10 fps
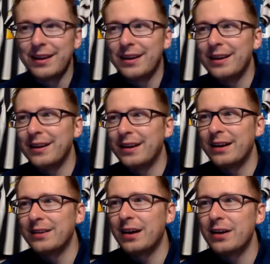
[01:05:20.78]

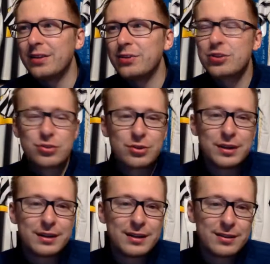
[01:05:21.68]
And neither should
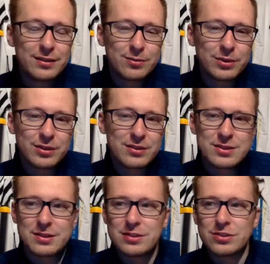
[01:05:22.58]
he either, because
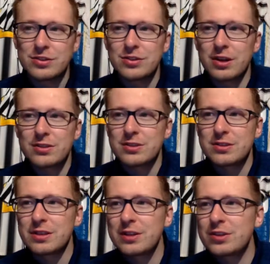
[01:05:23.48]
it's just
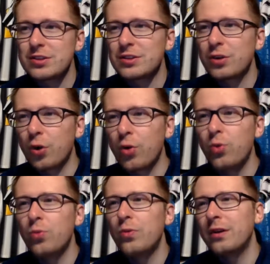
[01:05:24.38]
nonsense. Let's just
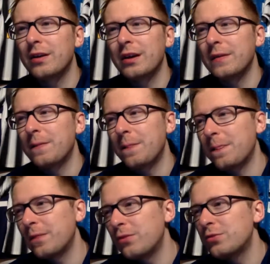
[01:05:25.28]
go and
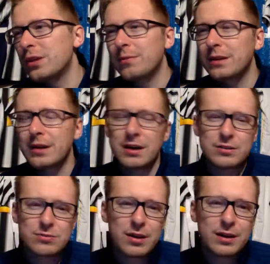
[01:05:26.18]
do something
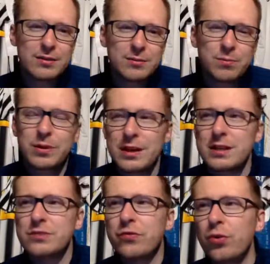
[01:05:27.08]
else, right?
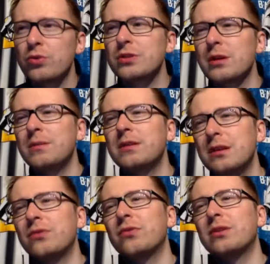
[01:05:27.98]
Please focus on something
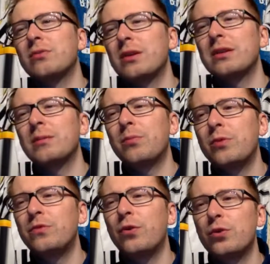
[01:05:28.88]
different rather than
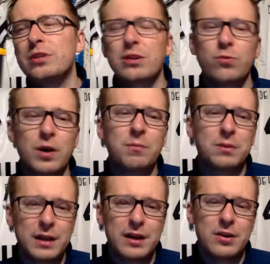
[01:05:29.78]
focusing on one
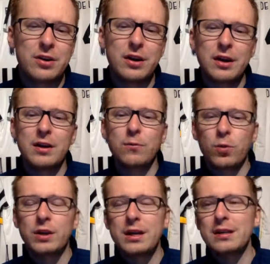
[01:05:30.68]
player and
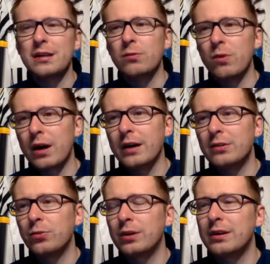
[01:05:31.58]
what he did right
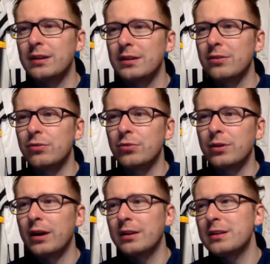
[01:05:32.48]
or what he didn't do
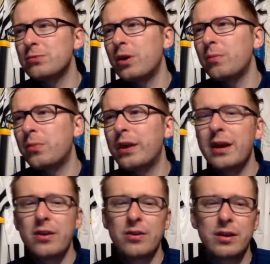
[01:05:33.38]
right. It's one
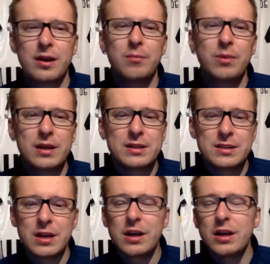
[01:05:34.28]
player. Please,
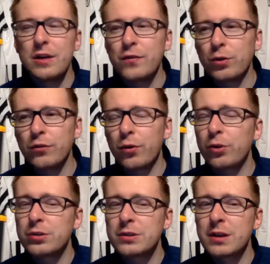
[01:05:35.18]
if you want to
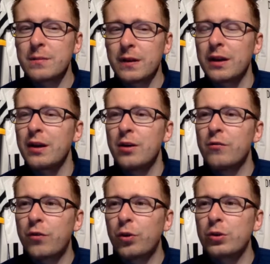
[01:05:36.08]
focus on something,
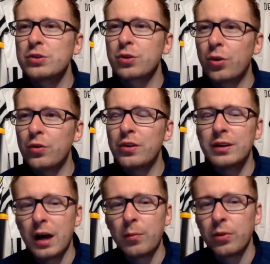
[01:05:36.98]
focus on the
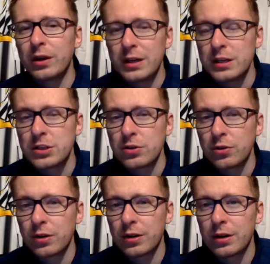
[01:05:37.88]
Napoli issue,
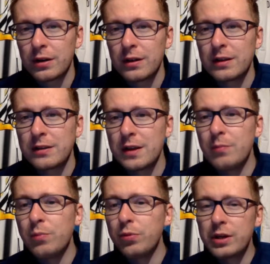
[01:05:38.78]
that they
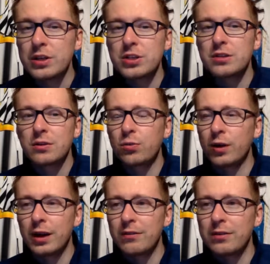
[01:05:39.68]
breached
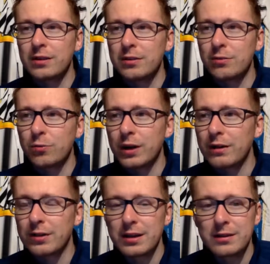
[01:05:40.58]
whatever
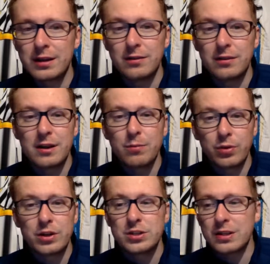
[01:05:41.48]
they did. They
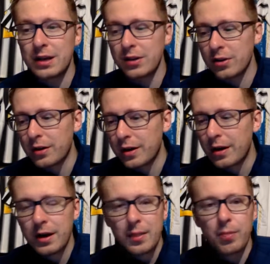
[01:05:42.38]
breached their
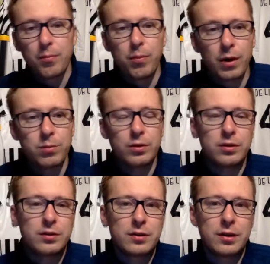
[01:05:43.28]

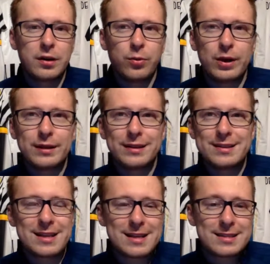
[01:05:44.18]
bubble when
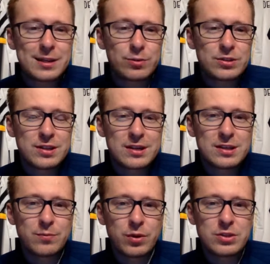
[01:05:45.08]
Zelensky was
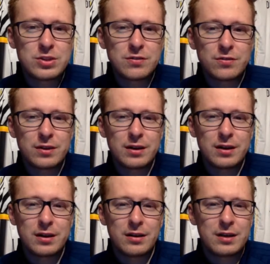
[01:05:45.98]
tested positive.
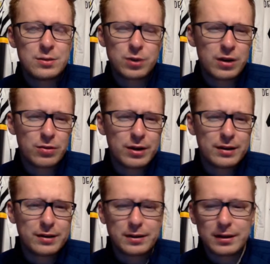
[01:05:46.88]
That's what I
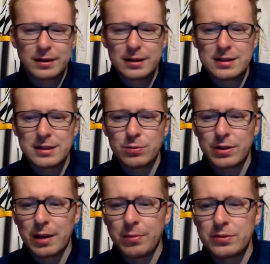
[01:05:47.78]
read. At least that's what
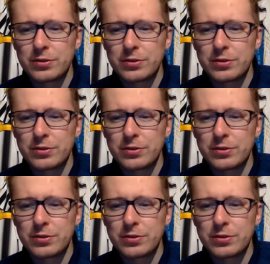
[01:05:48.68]
happened.